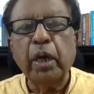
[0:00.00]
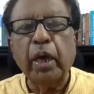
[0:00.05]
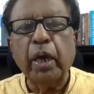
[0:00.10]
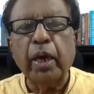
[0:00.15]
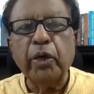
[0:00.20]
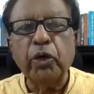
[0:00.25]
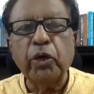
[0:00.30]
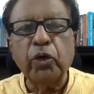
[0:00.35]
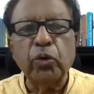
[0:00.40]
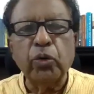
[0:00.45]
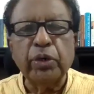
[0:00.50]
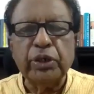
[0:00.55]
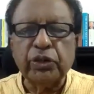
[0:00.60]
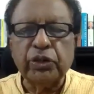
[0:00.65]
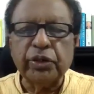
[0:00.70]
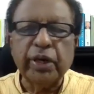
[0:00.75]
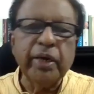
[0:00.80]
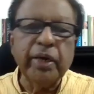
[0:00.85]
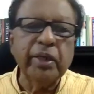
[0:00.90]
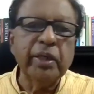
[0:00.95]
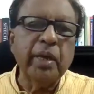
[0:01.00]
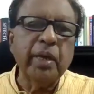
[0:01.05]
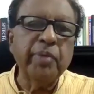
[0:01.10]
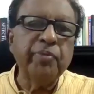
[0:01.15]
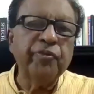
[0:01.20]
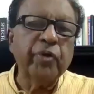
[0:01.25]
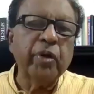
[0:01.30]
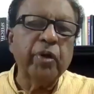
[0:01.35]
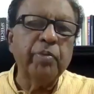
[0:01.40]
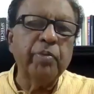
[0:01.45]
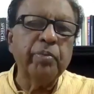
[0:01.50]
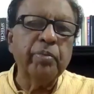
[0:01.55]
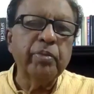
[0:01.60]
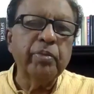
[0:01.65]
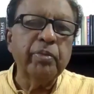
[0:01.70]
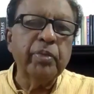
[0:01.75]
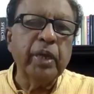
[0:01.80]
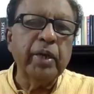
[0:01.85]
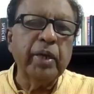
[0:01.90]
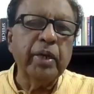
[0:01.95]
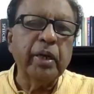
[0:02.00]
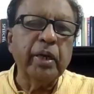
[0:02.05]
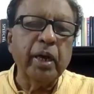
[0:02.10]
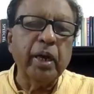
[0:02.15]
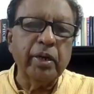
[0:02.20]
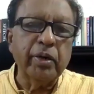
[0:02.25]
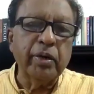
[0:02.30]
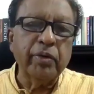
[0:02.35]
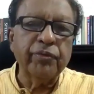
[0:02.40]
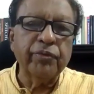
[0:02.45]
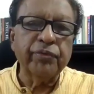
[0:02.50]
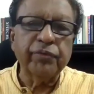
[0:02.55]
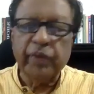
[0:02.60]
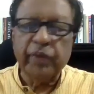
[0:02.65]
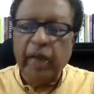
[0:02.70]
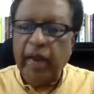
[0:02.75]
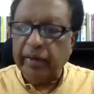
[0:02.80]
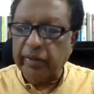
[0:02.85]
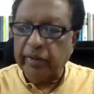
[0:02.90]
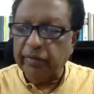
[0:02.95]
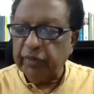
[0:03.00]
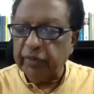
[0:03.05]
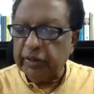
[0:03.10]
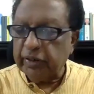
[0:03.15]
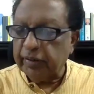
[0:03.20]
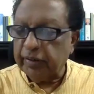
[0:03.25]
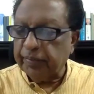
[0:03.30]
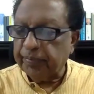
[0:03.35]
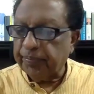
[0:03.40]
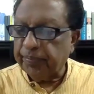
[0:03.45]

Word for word: and to restrain them from any kind of activity.